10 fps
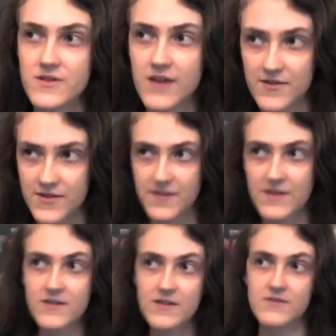
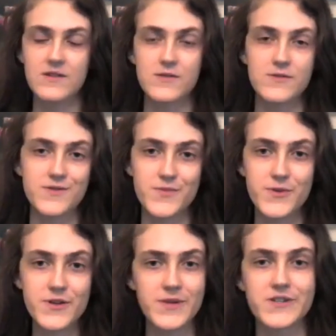everything, and there was
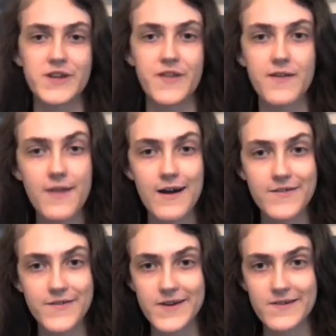pretty much nothing left.